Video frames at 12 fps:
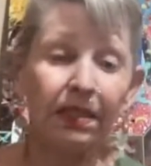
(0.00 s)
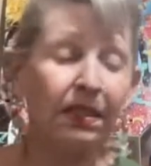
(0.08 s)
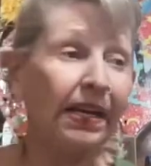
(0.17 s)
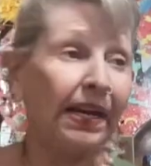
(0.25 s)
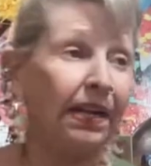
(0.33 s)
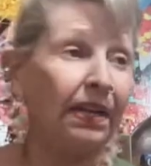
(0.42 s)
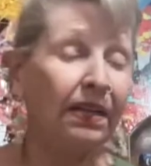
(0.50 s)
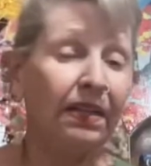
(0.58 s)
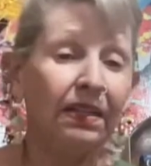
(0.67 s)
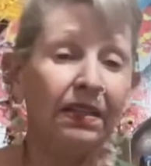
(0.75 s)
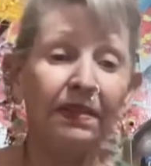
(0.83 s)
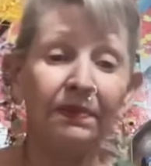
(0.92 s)
Okay?
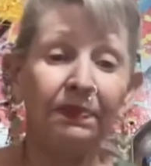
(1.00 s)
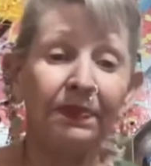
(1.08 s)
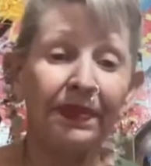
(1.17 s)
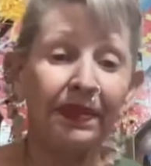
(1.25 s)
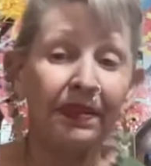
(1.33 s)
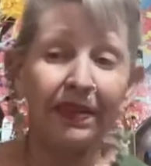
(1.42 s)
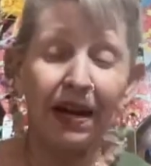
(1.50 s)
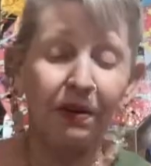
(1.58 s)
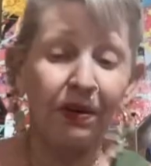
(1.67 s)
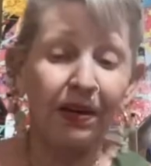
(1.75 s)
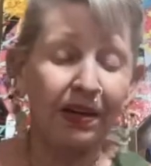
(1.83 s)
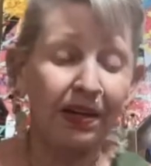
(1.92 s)

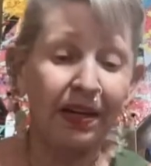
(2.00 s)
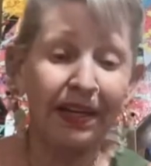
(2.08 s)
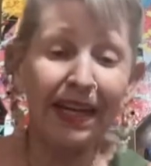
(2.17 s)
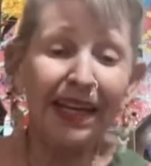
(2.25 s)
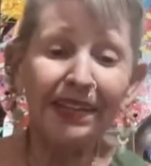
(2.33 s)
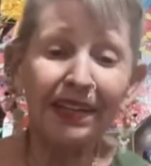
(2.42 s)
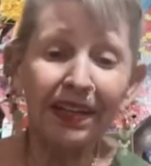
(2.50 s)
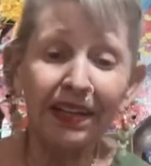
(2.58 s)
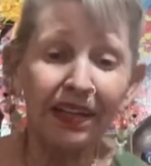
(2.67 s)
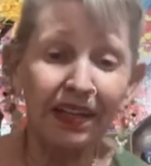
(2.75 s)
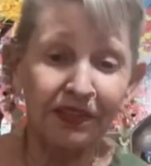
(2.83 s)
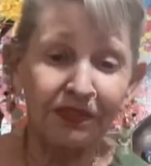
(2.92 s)
Now, again,
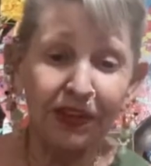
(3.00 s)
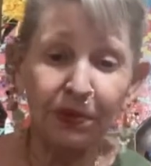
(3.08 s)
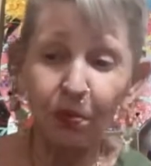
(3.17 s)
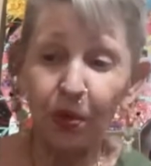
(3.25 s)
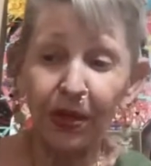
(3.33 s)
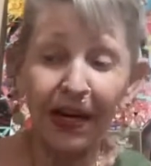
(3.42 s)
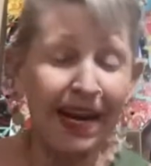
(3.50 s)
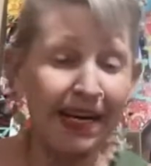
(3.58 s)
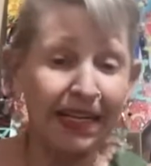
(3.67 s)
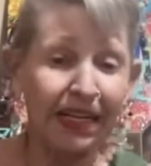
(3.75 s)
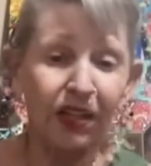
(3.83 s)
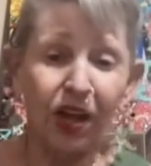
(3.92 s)
if it were
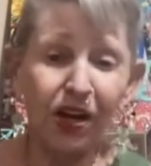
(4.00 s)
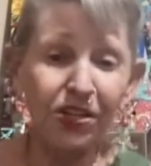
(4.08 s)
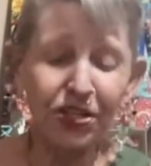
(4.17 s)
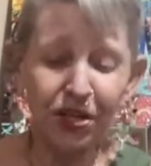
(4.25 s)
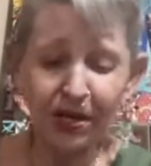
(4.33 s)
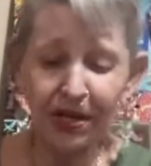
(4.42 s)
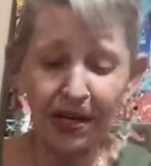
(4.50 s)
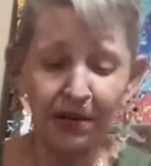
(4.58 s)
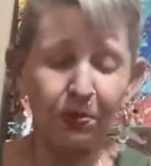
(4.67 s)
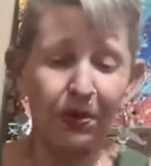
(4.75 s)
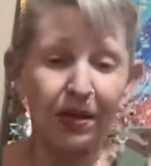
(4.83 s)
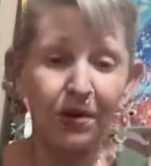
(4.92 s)
any larger,
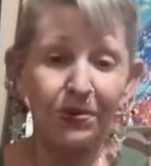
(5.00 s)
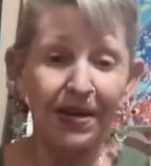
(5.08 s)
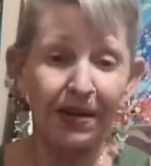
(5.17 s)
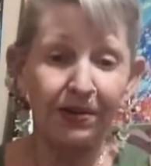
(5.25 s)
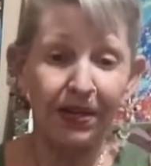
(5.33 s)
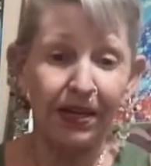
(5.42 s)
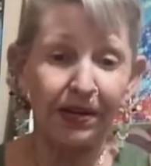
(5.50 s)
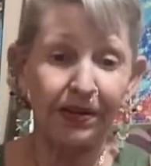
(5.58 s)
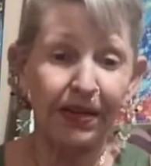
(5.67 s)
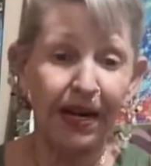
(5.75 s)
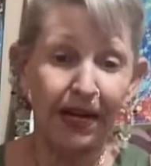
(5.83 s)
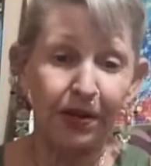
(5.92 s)
it would go down to here
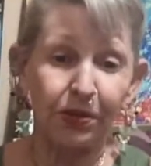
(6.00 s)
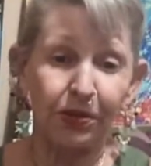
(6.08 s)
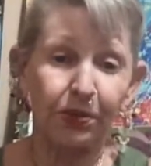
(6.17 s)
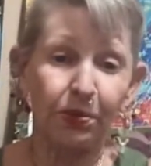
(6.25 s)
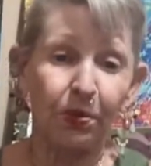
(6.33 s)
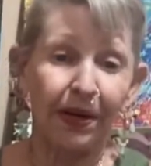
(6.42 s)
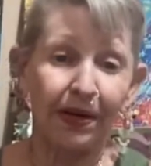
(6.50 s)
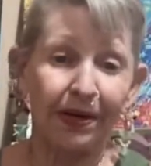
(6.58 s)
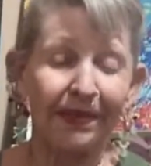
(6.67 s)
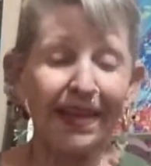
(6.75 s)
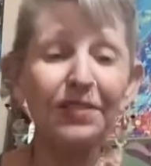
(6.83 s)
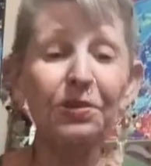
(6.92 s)
and I couldn't wear
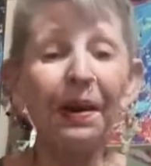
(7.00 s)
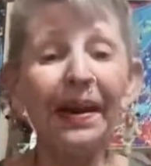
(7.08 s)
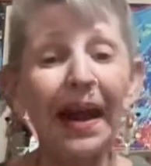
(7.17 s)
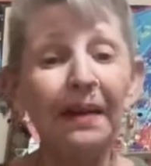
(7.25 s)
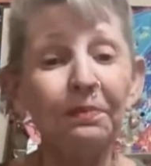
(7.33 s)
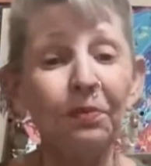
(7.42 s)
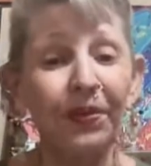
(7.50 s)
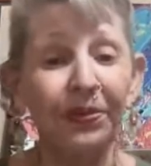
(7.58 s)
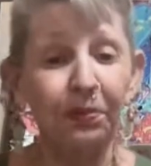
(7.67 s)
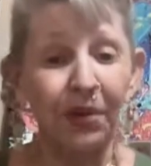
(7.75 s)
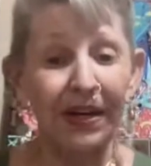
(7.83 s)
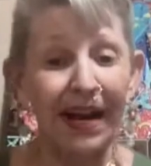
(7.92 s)
it. That's what happened with
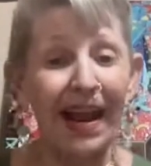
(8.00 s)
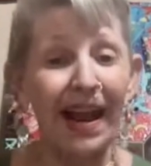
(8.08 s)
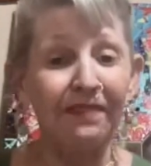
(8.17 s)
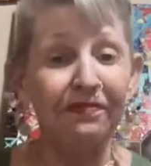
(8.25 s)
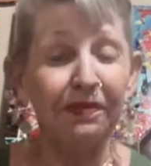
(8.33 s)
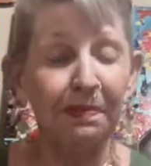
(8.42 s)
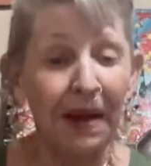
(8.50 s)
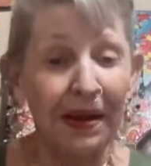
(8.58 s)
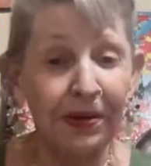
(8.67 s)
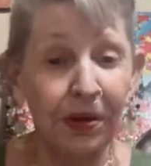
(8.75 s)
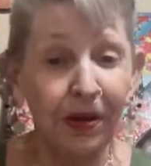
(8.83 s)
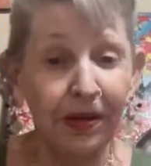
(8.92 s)
the one I have from my
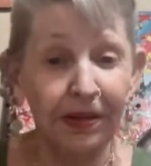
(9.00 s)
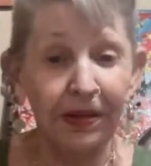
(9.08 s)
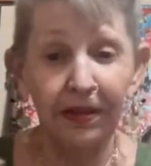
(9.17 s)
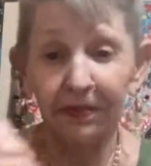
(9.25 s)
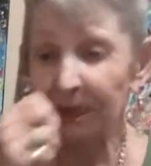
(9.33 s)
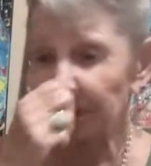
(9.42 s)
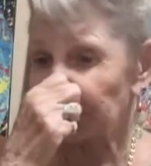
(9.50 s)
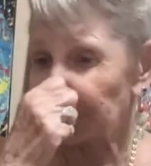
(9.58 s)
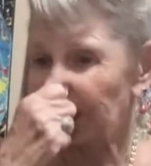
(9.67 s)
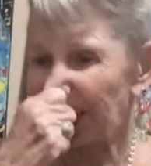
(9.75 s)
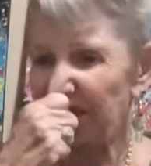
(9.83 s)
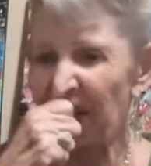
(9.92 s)
daughter.
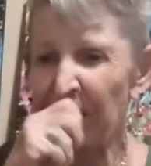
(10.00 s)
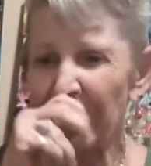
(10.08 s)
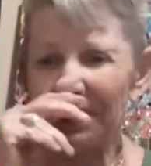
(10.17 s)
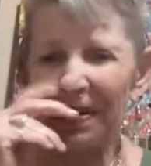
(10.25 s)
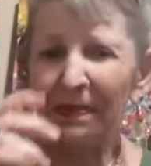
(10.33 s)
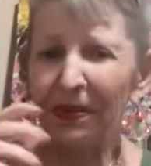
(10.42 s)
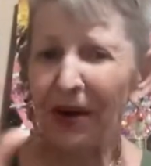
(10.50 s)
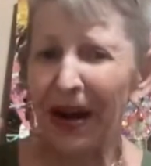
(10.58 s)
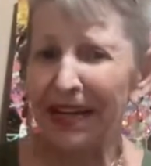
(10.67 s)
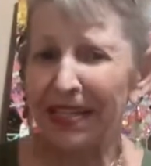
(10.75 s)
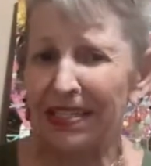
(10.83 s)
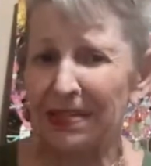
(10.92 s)
If I remember
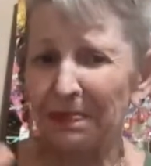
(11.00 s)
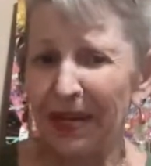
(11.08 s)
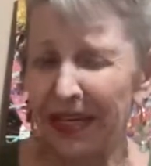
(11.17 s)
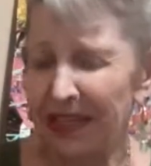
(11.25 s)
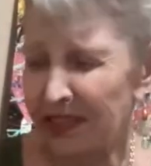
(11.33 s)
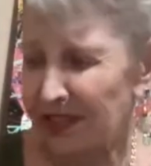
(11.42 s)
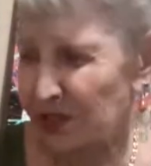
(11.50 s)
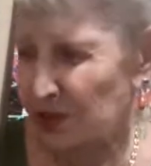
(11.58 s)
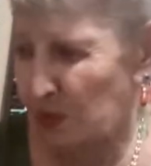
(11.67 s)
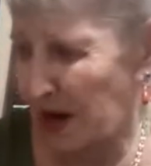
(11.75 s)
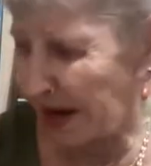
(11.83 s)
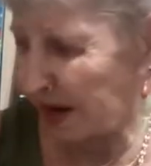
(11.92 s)
right, it's Ming's as
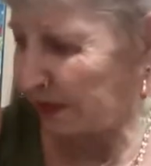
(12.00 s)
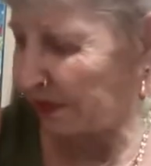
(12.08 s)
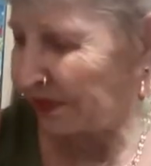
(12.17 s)
well.